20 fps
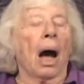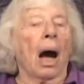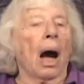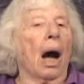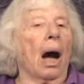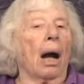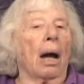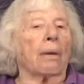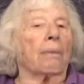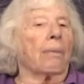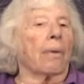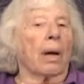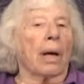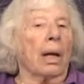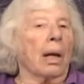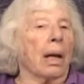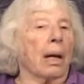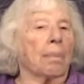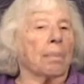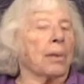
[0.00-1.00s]
I
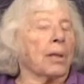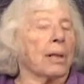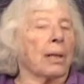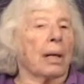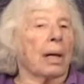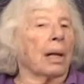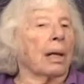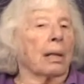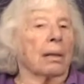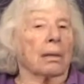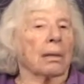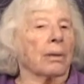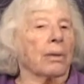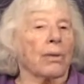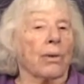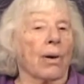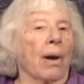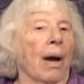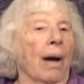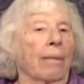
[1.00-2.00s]
ran up to the Herald
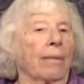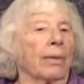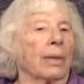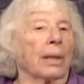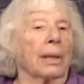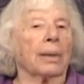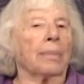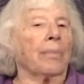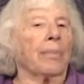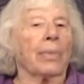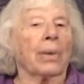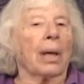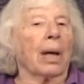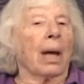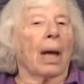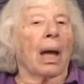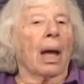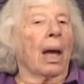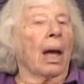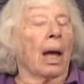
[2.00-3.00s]
Traveler
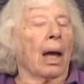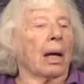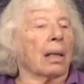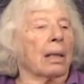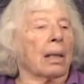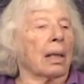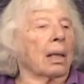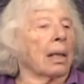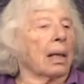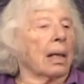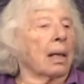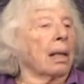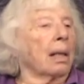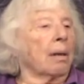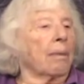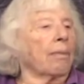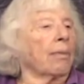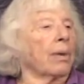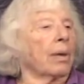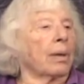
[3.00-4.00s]
and got
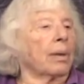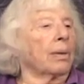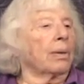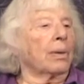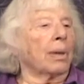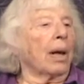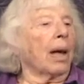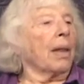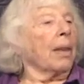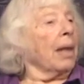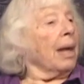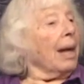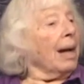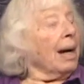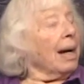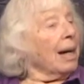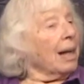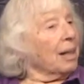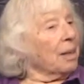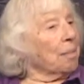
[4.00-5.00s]
interviewed, and they
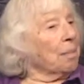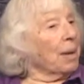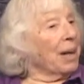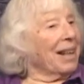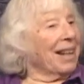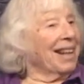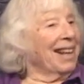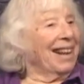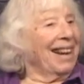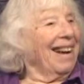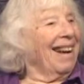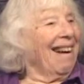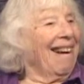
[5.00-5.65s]
hired me.